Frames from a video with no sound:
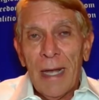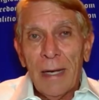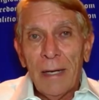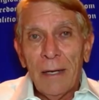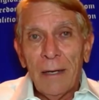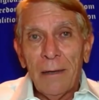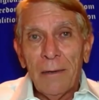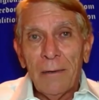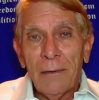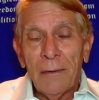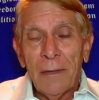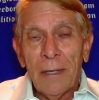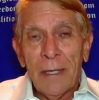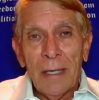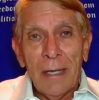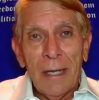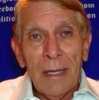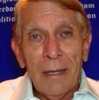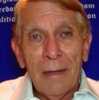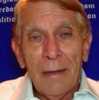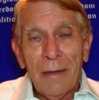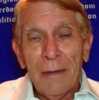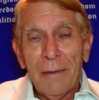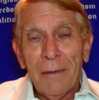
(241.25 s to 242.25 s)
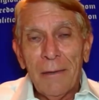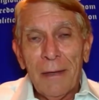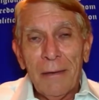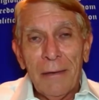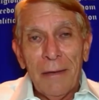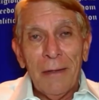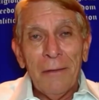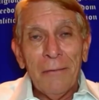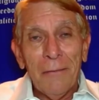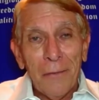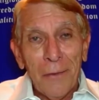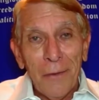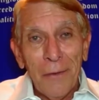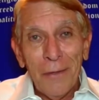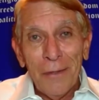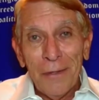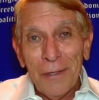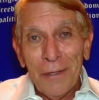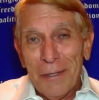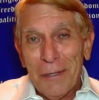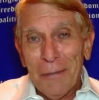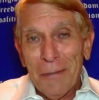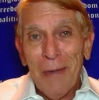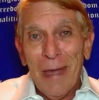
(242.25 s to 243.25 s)
tobacco that
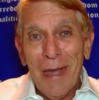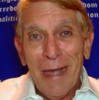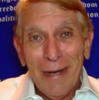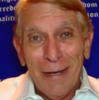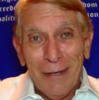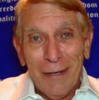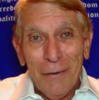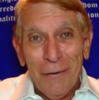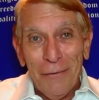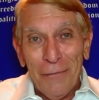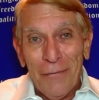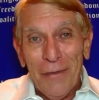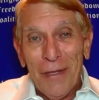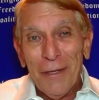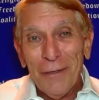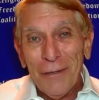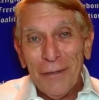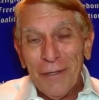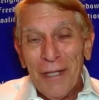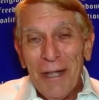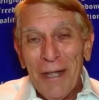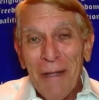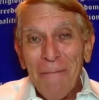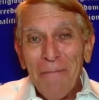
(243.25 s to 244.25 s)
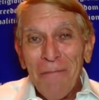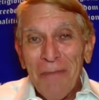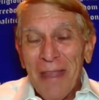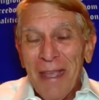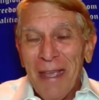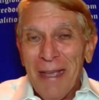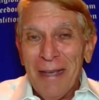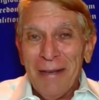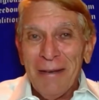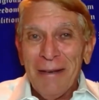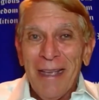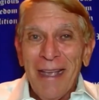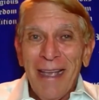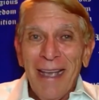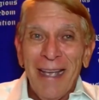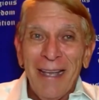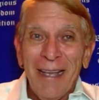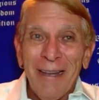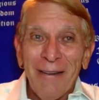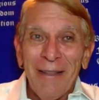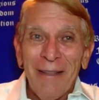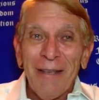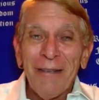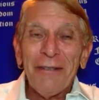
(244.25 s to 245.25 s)
ruined the tobacco fields, and
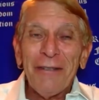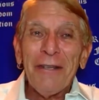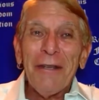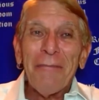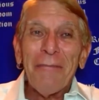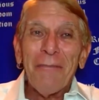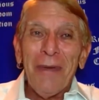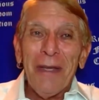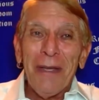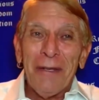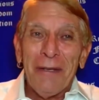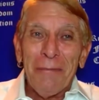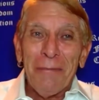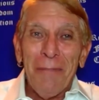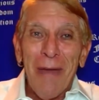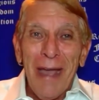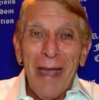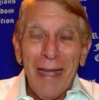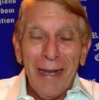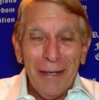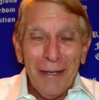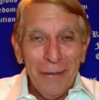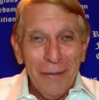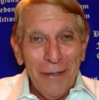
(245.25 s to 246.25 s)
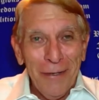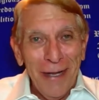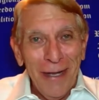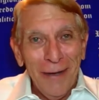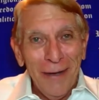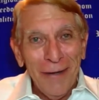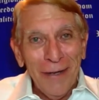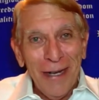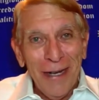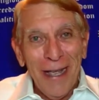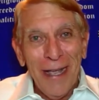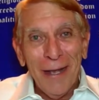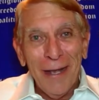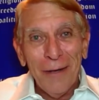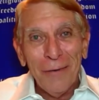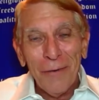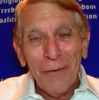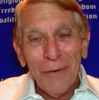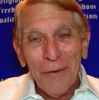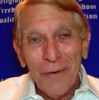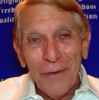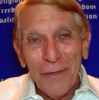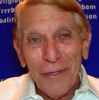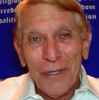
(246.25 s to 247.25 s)
they ship in tobacco now and
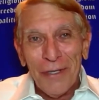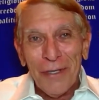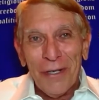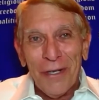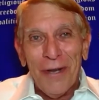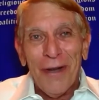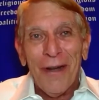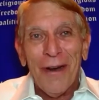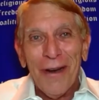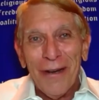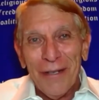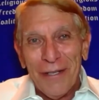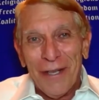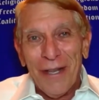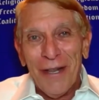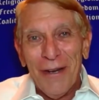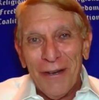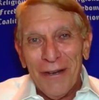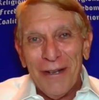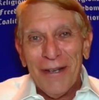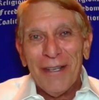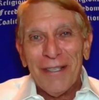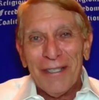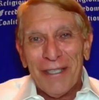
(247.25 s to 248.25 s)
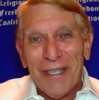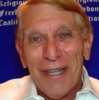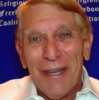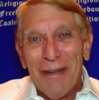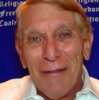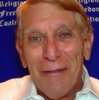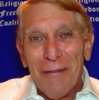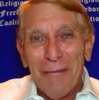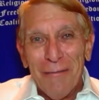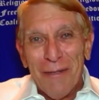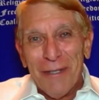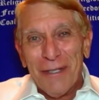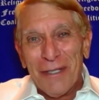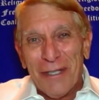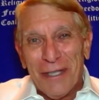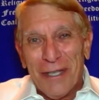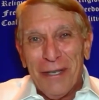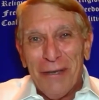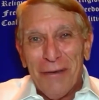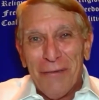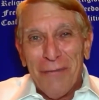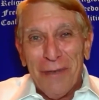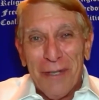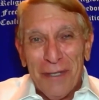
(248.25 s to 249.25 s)
hand roll the cigars there and sell them as
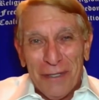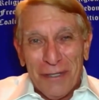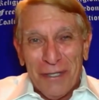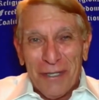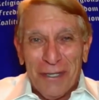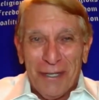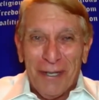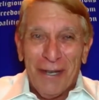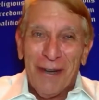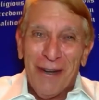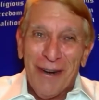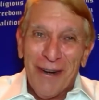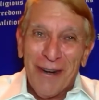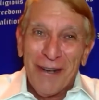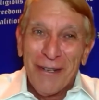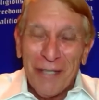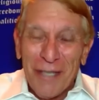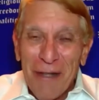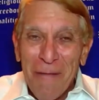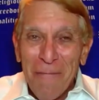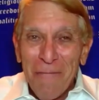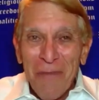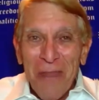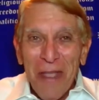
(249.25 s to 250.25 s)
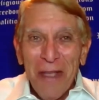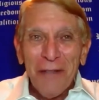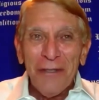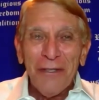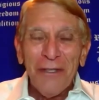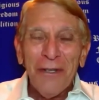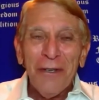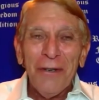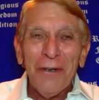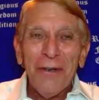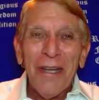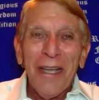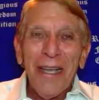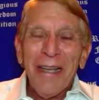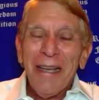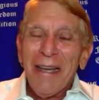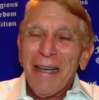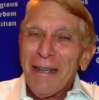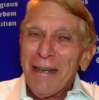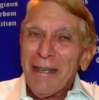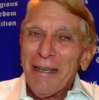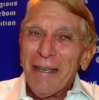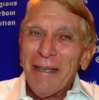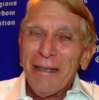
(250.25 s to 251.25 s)
Cuban cigars. So
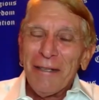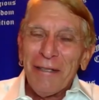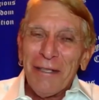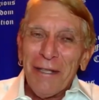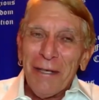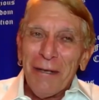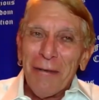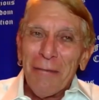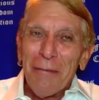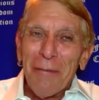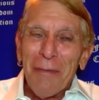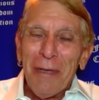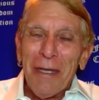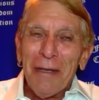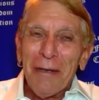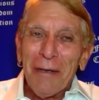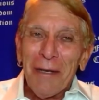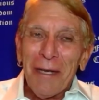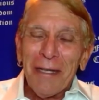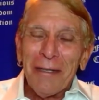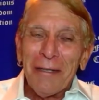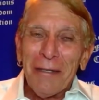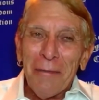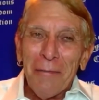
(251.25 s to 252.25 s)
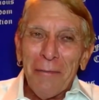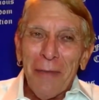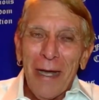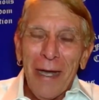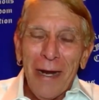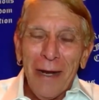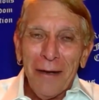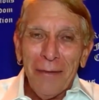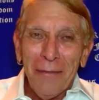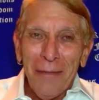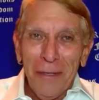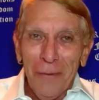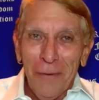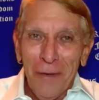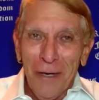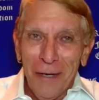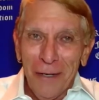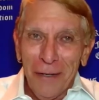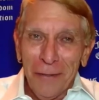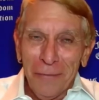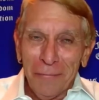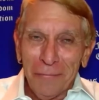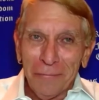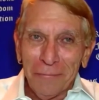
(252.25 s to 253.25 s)
it's let the buyer
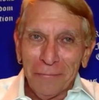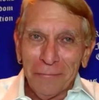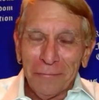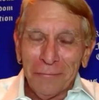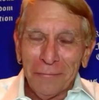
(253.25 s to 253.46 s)
beware.